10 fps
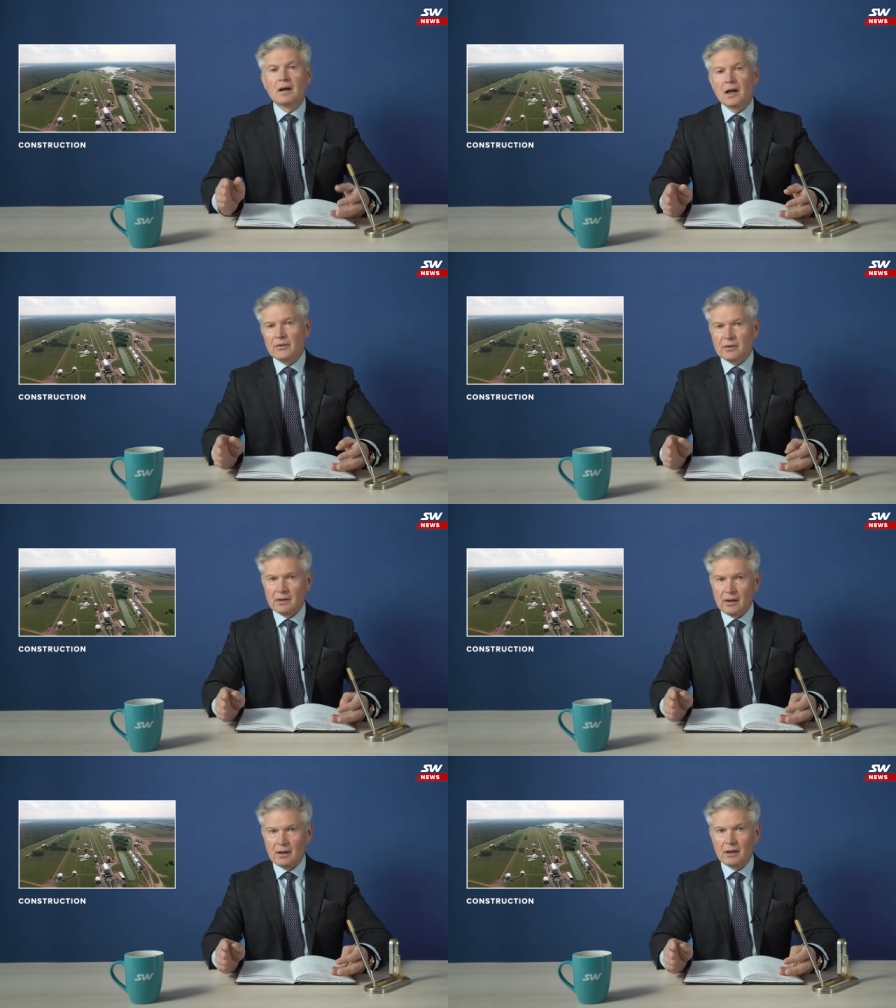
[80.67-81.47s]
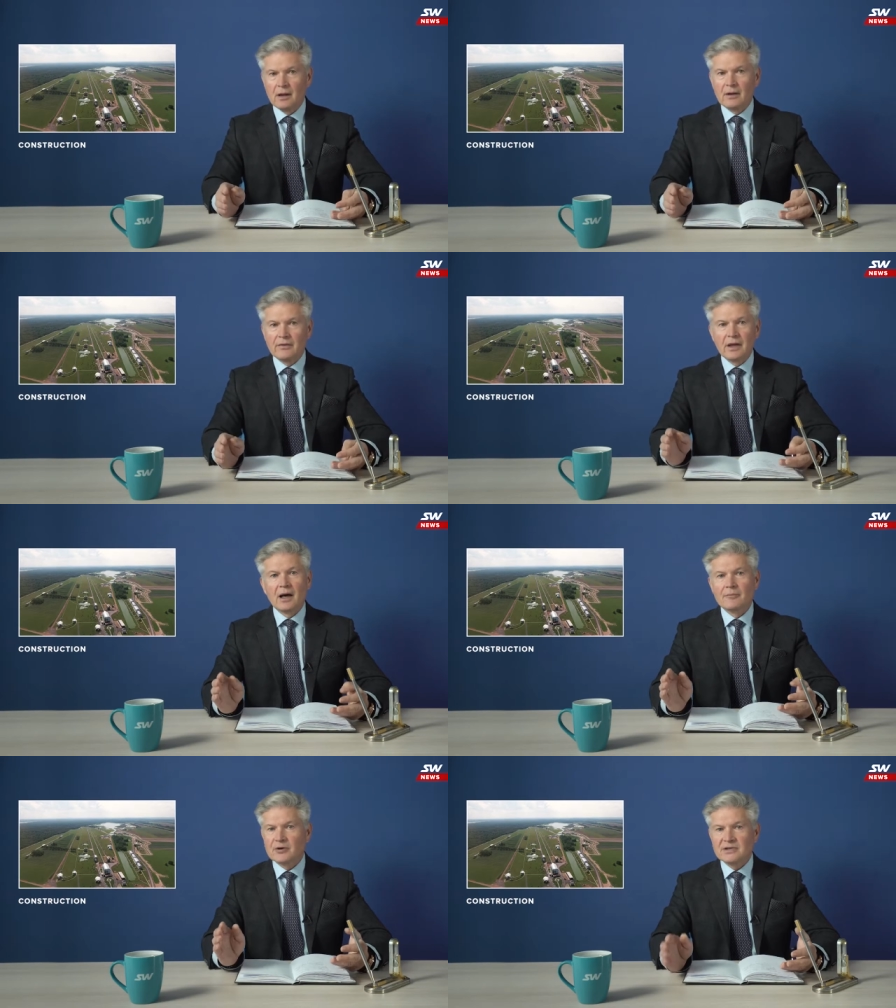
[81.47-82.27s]
Currently, they
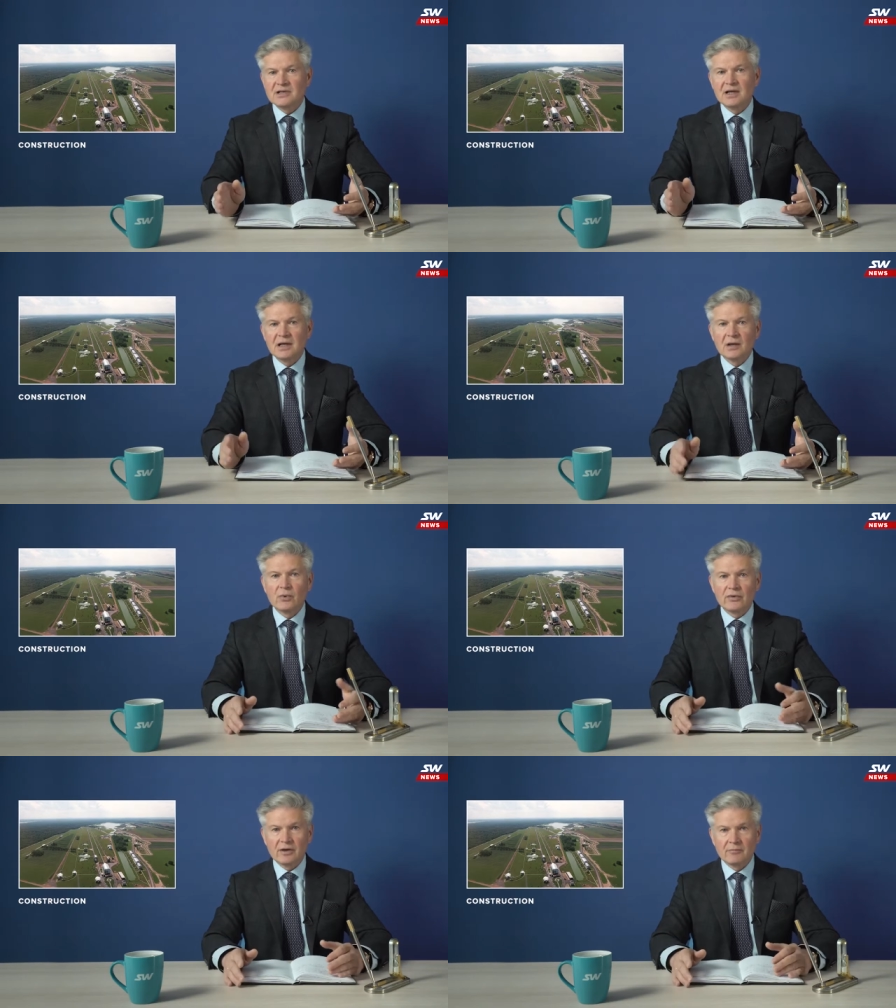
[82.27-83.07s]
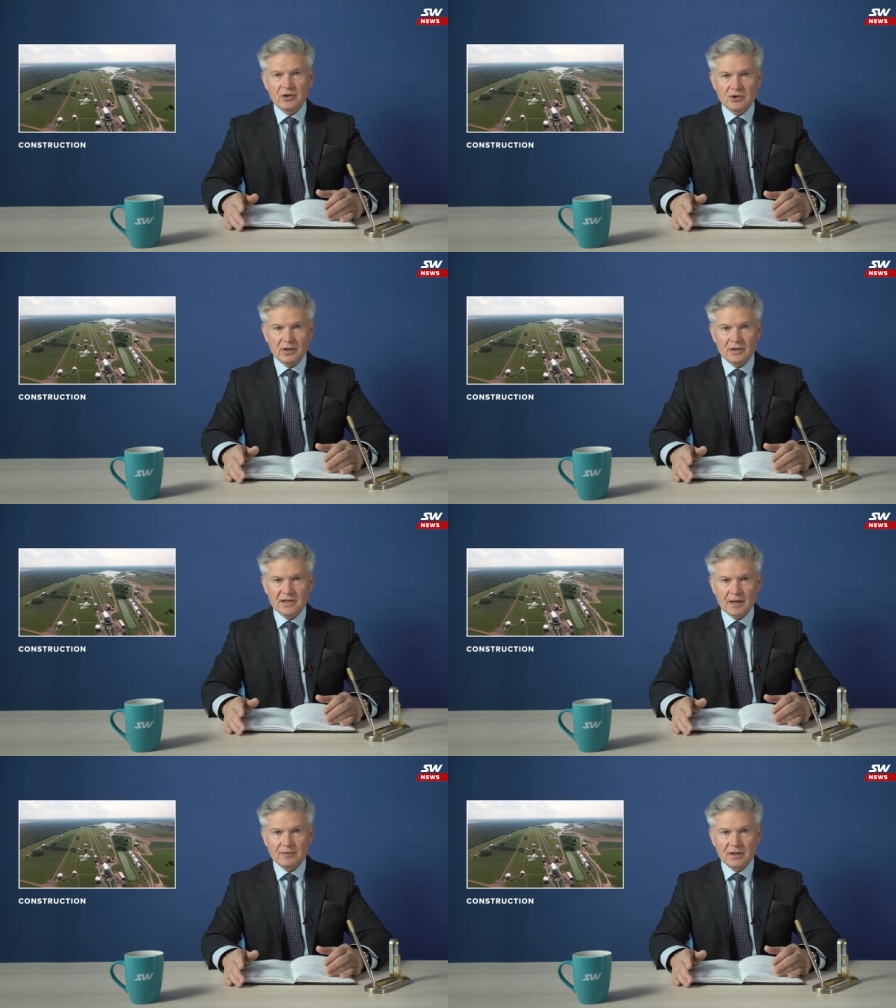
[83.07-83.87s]
are proceeding with commission
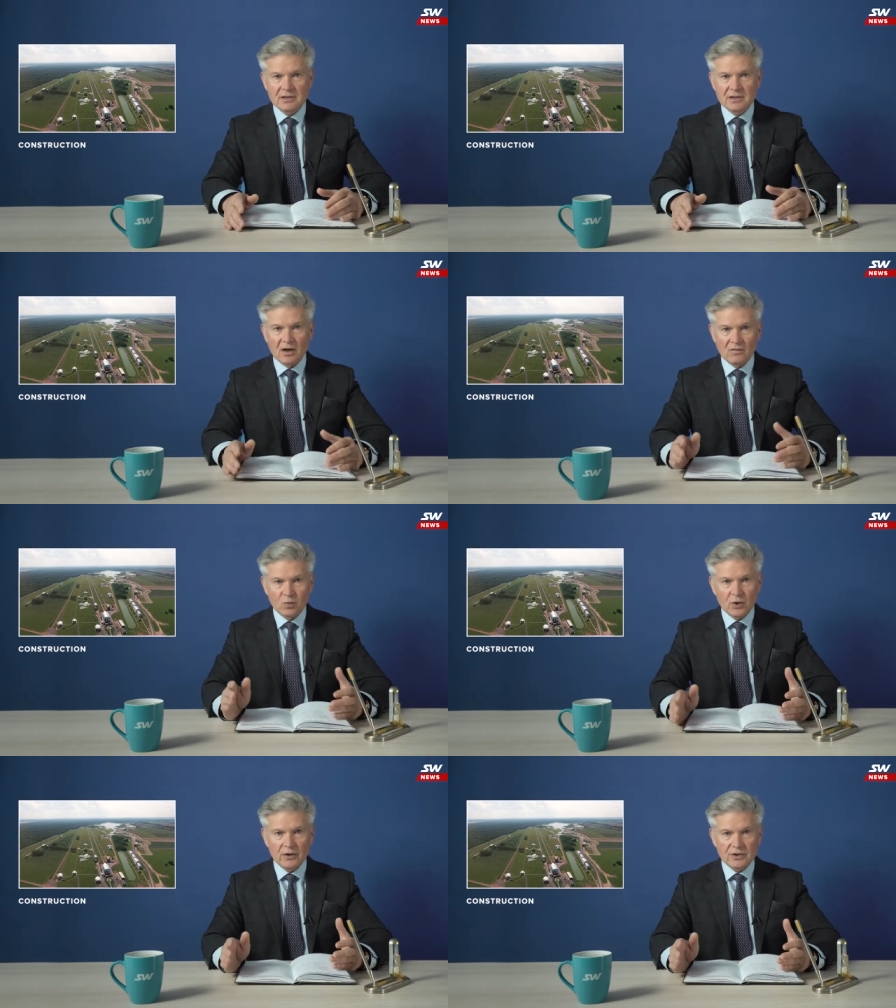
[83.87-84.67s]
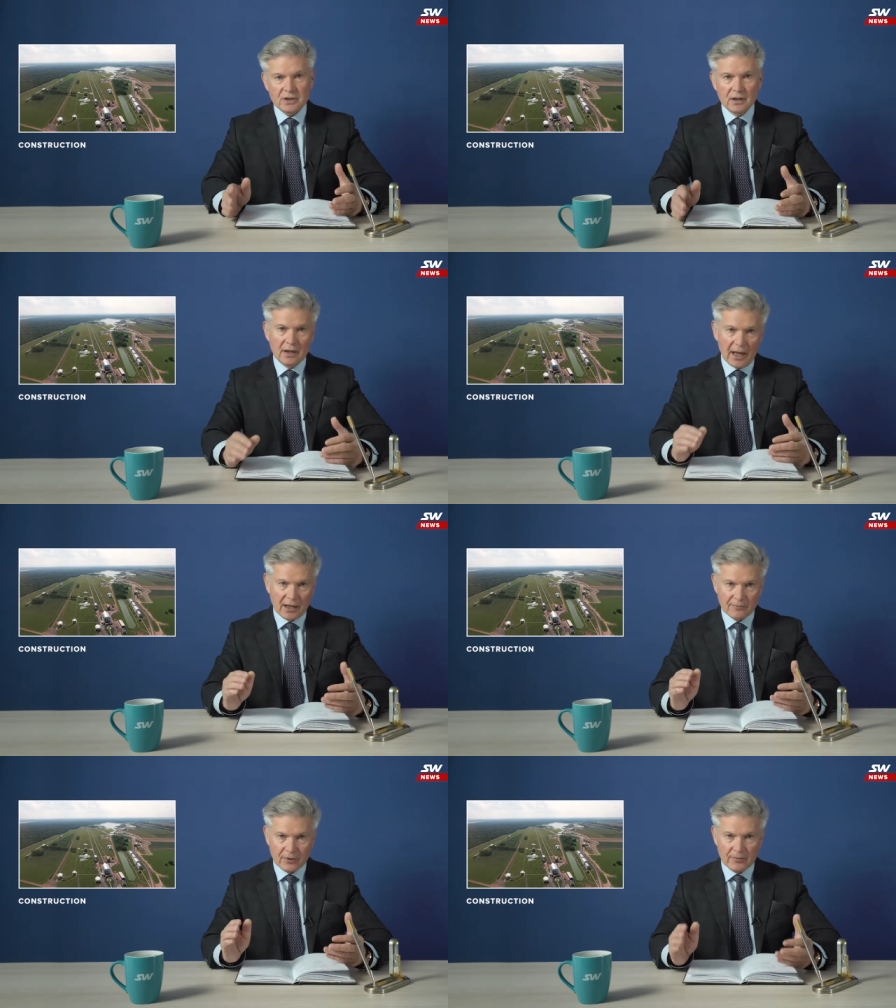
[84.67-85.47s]
acceptance of works
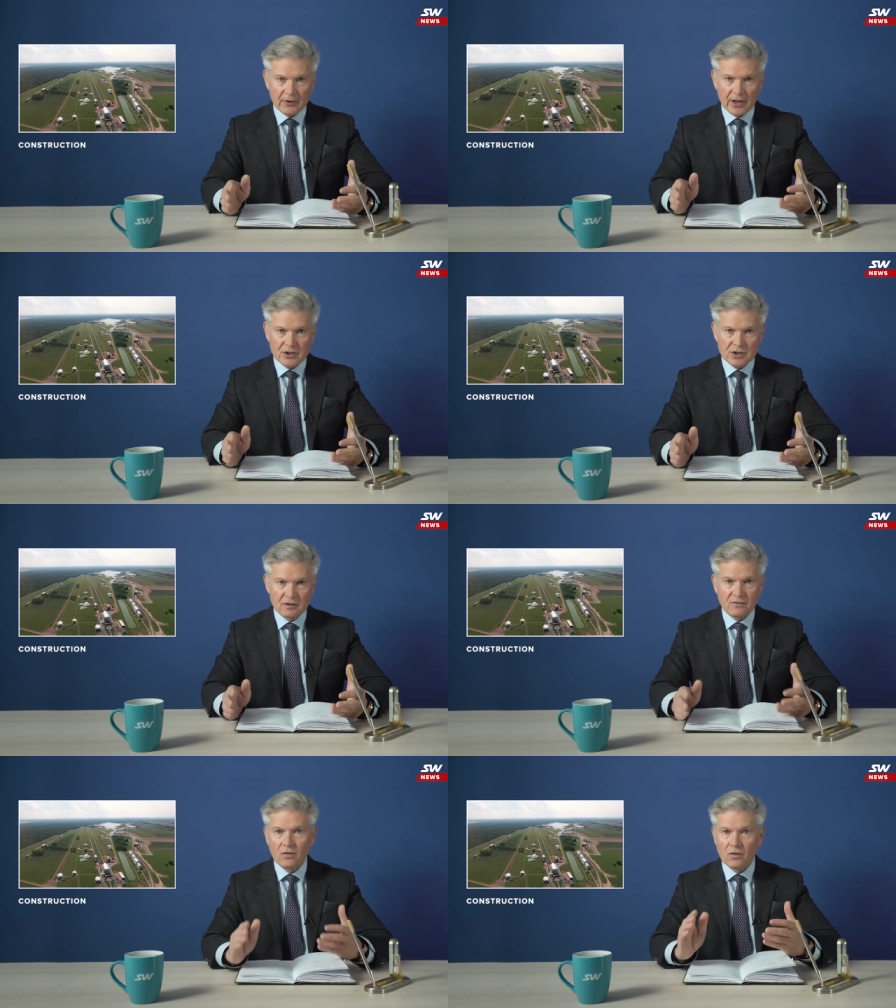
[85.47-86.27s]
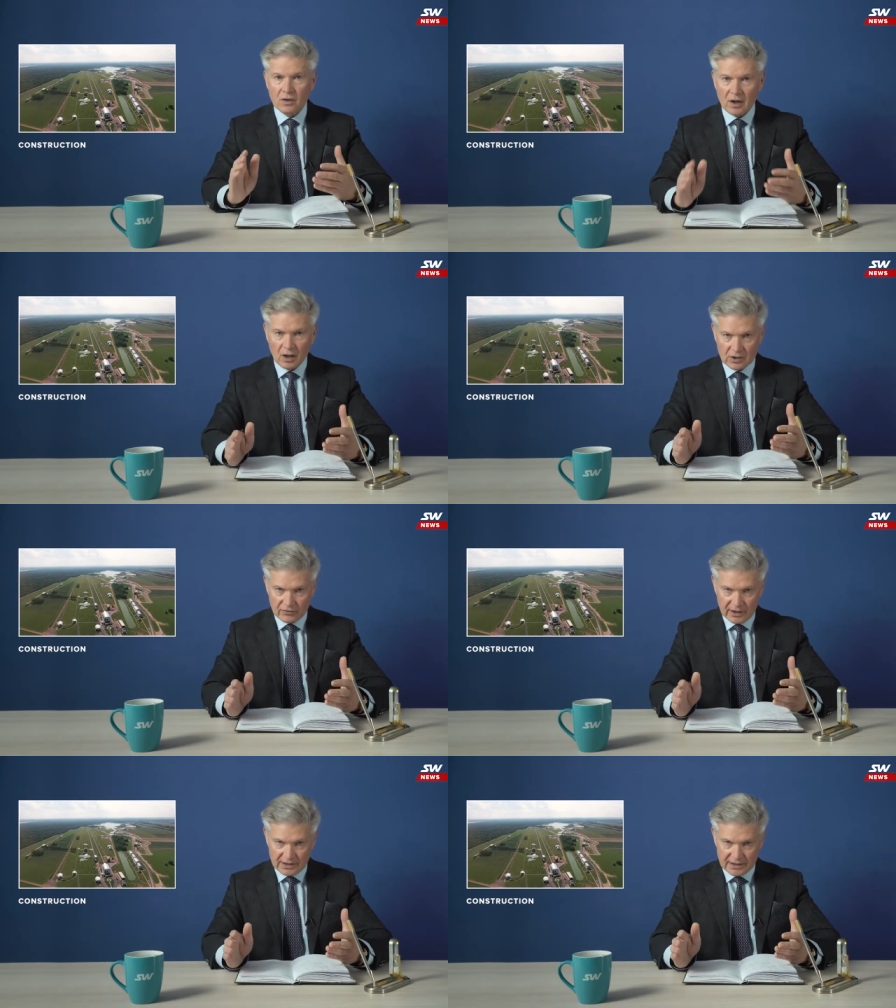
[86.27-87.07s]
and preparation for
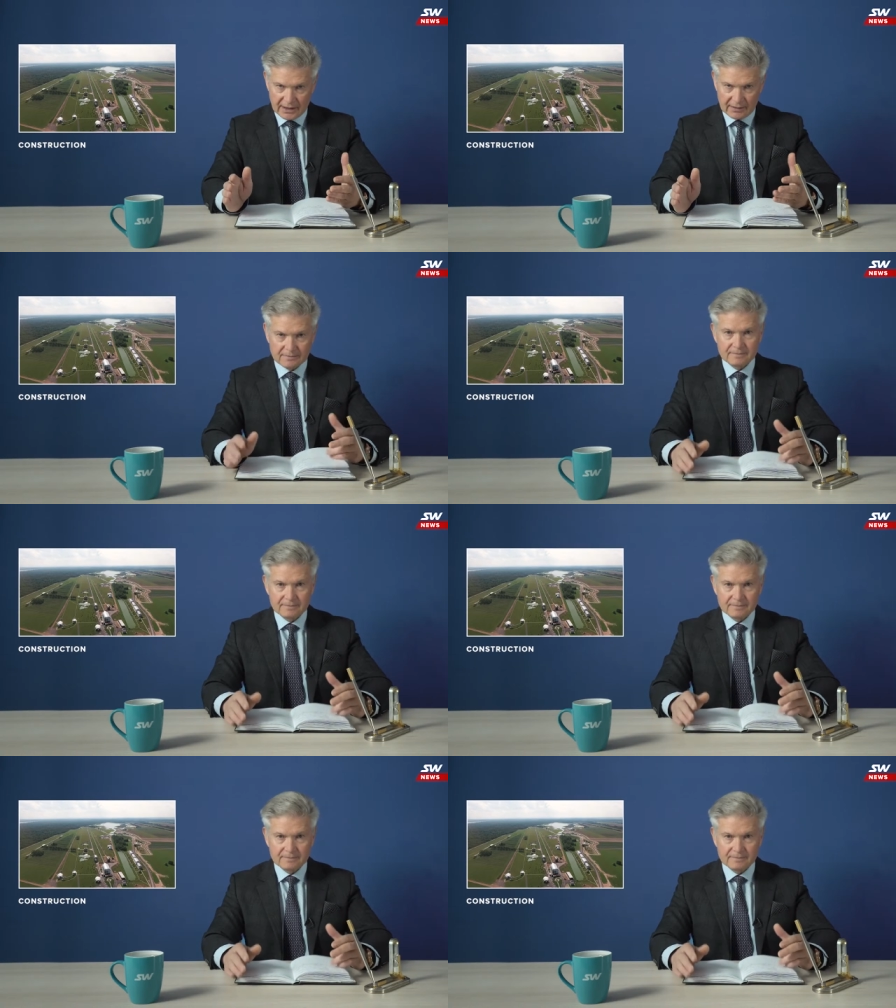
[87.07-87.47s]
concreting.